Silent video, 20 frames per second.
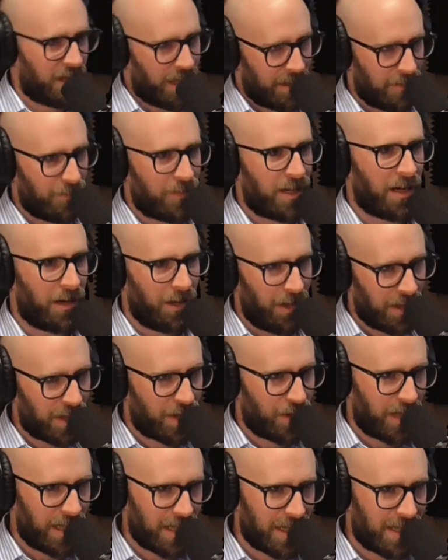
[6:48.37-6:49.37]
Doesn't mean a
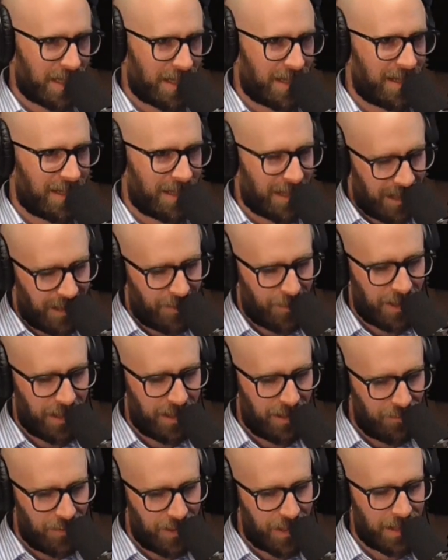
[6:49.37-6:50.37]
lot to us. I'm
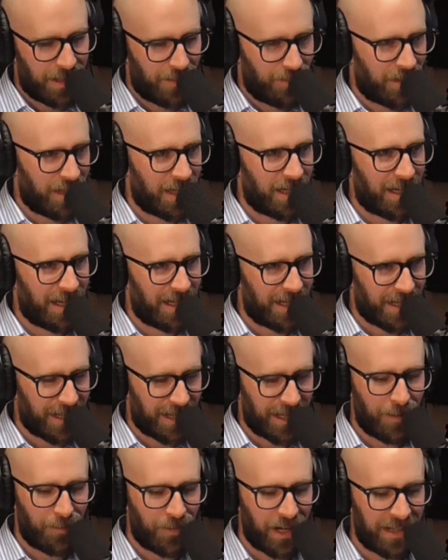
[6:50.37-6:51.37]
going to give you some, going
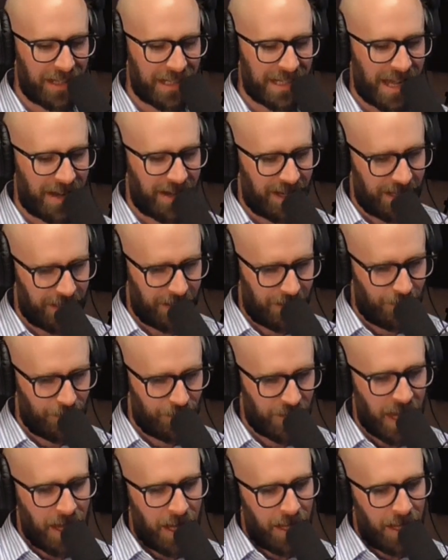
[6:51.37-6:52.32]
to break that down a little.